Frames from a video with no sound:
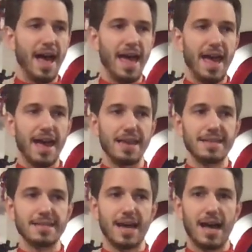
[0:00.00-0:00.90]

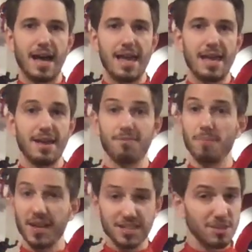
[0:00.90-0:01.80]
And I have
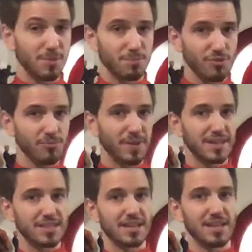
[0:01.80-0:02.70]
made some
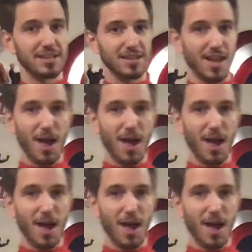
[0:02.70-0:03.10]
improvements and